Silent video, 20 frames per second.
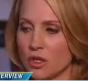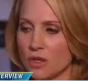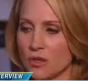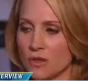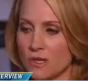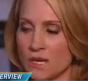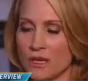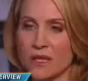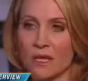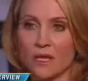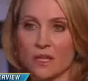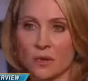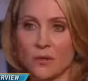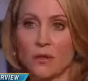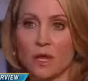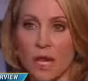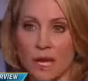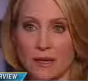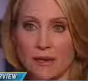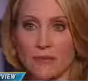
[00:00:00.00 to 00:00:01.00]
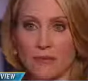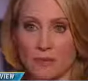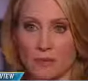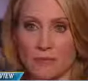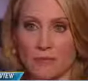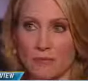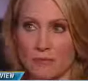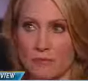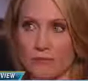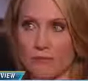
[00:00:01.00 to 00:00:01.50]
You say that you like
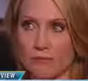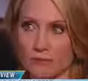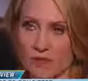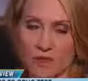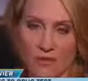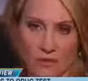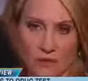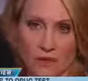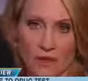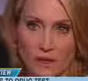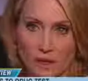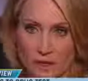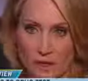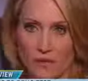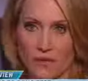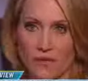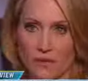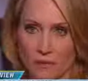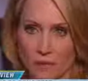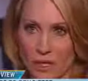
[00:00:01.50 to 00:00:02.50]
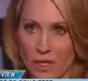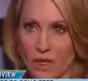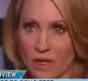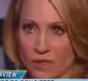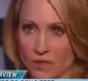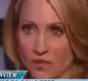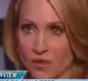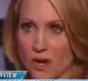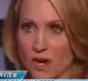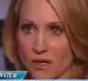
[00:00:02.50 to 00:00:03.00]
the feeling of
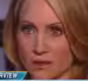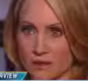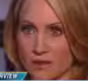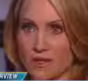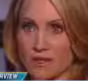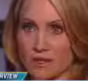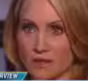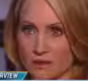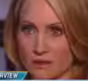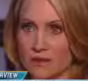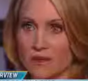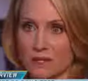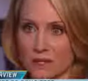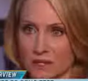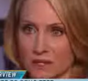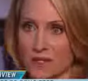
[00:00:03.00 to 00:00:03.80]
being on drugs and it's